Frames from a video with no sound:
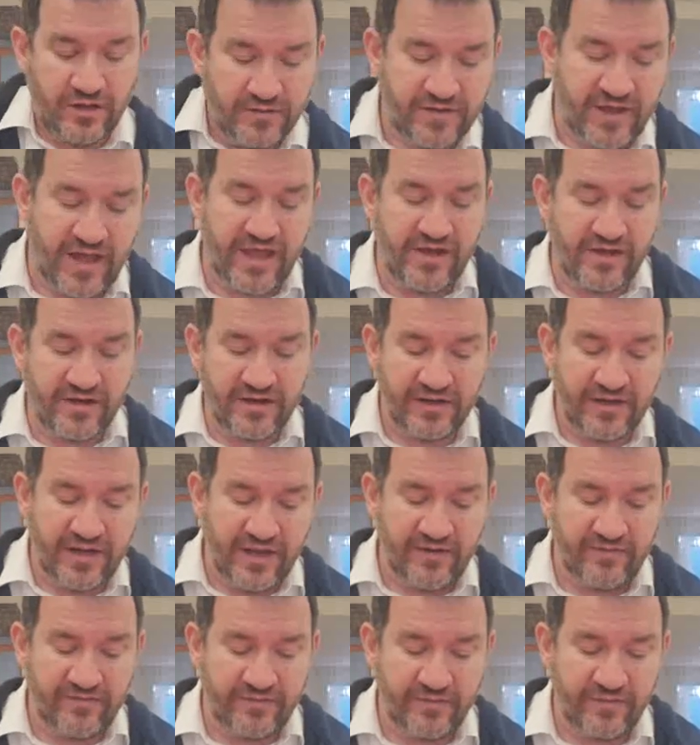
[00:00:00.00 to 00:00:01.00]
There you can
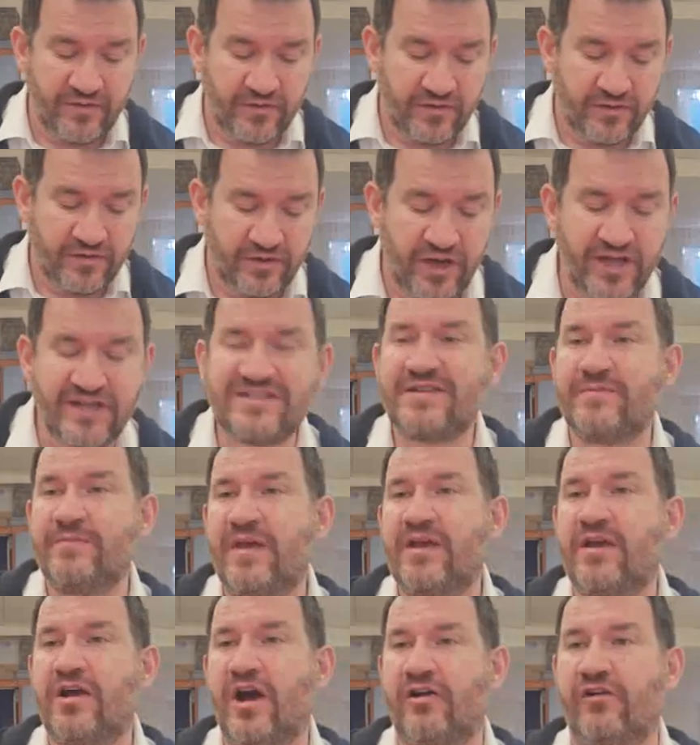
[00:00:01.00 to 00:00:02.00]
live. Yesem
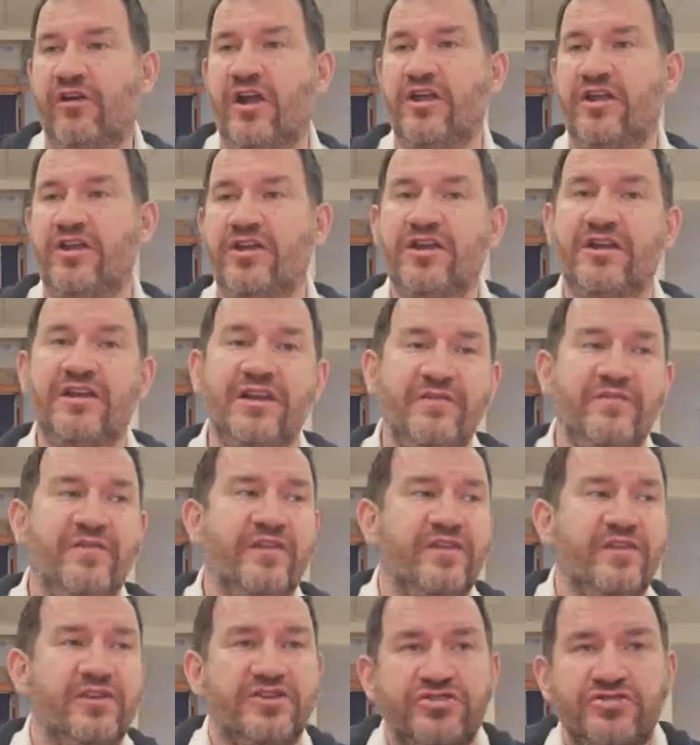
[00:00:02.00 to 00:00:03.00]
Ikara. You can live
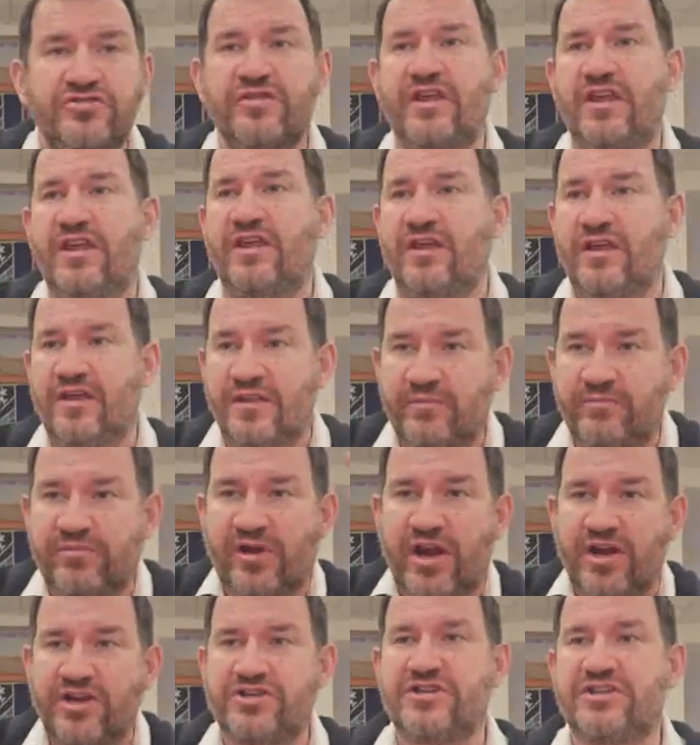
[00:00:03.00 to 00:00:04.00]
on the tree, in the
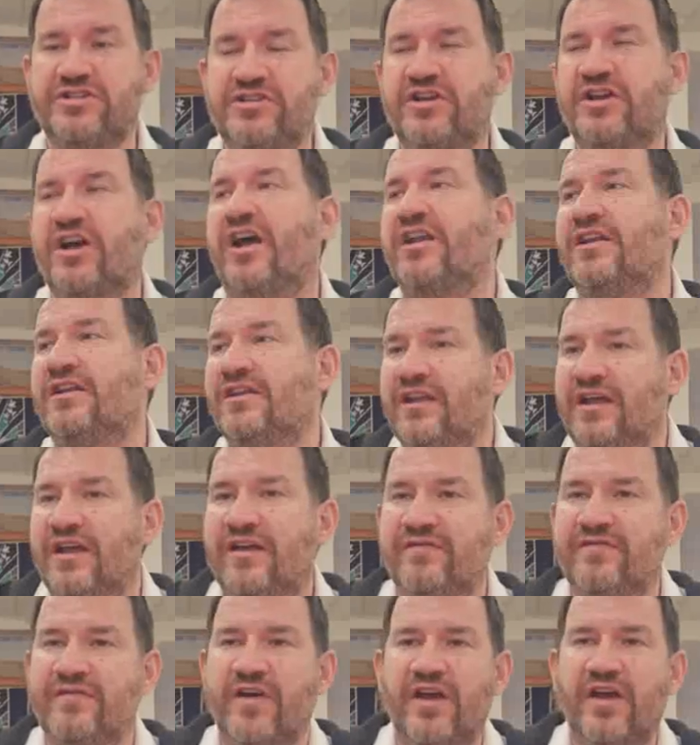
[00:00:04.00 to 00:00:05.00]
branches. You can't
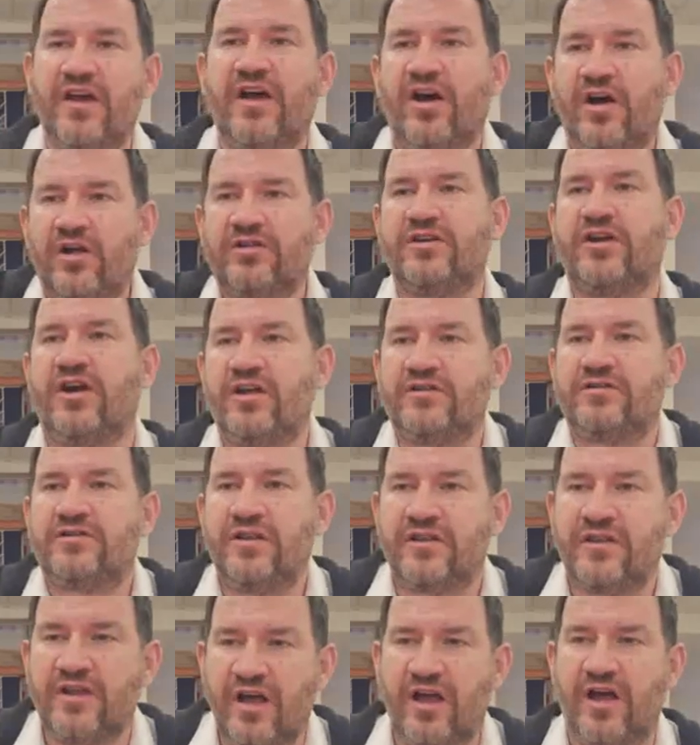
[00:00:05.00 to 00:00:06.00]
live holding on
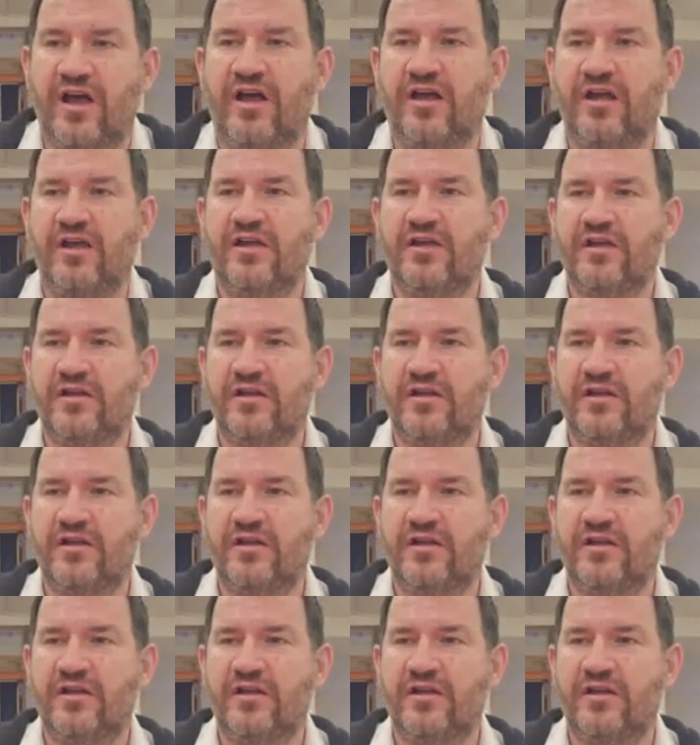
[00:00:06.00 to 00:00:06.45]
to the